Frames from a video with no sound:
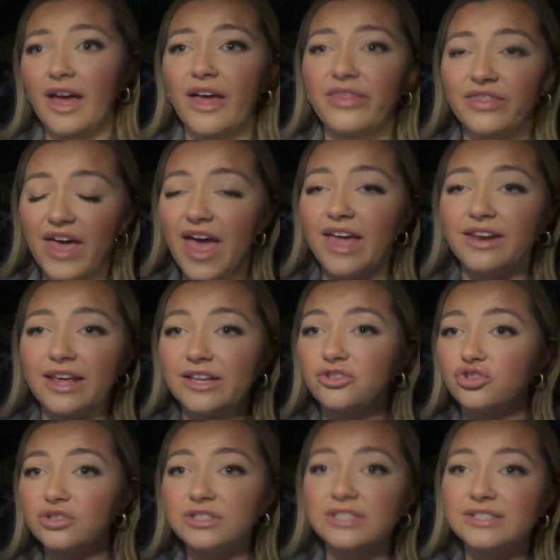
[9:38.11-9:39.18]
And then it
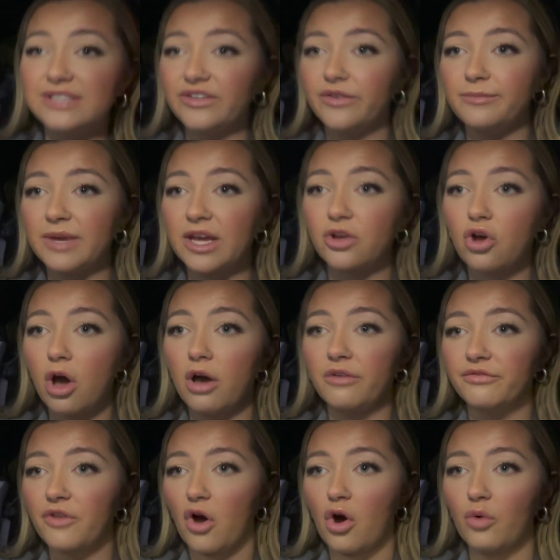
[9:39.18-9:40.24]
just has given me a cough
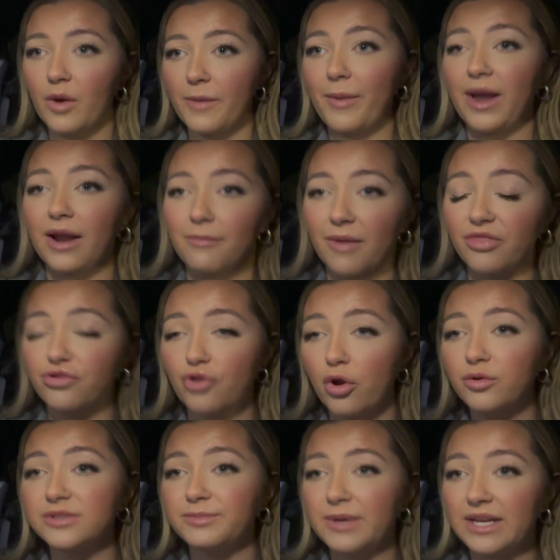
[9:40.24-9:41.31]
the whole way back. Like, my
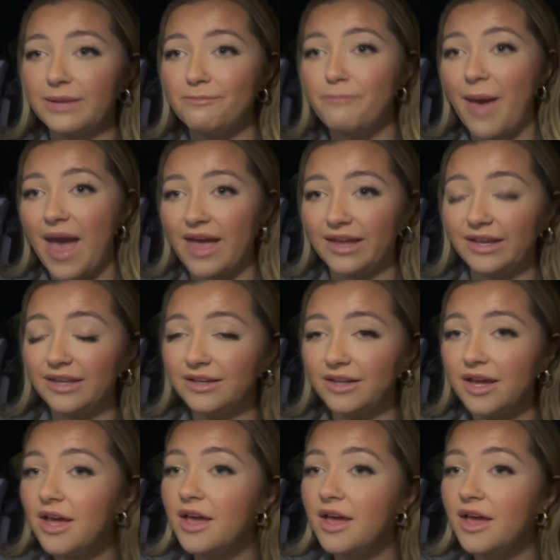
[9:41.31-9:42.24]
throat's been in pain